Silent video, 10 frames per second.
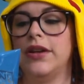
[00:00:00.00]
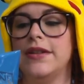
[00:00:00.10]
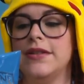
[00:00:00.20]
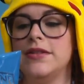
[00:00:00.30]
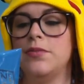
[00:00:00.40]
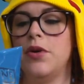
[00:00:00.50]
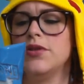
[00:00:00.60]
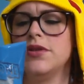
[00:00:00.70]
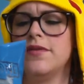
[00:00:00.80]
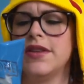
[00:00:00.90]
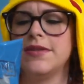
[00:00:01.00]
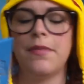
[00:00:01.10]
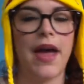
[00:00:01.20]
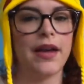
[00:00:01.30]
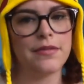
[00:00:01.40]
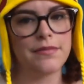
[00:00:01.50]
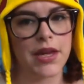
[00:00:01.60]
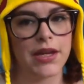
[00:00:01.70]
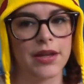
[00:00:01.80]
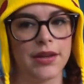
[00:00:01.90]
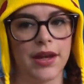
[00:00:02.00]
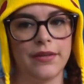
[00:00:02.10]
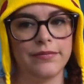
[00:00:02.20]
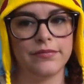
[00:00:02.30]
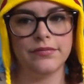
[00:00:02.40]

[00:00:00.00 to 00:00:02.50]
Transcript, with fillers: and dispose of this bag immediately.